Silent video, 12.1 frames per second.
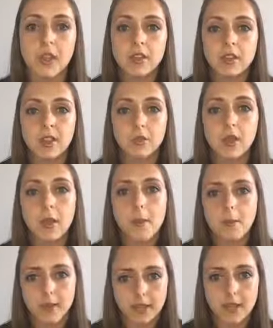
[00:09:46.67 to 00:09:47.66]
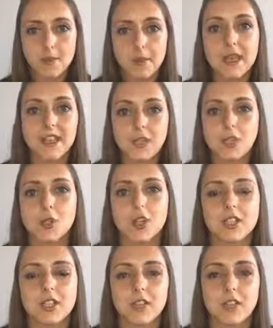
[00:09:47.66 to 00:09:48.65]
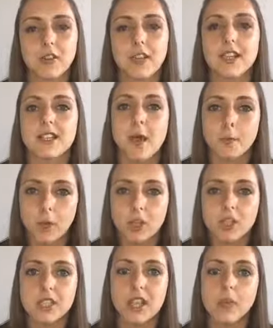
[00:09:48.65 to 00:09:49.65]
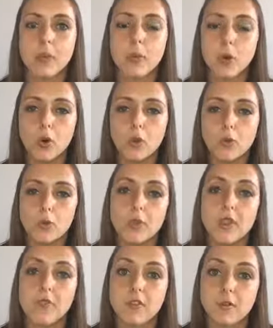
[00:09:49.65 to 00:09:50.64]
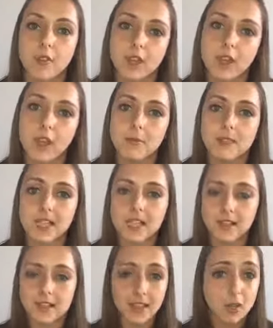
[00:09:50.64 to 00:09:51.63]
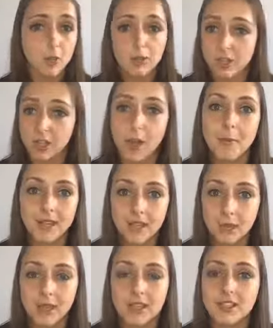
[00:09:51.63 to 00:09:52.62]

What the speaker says: So by being an instructor that creates that bond and that rapport with everyone that comes in, they'll want to come anyway.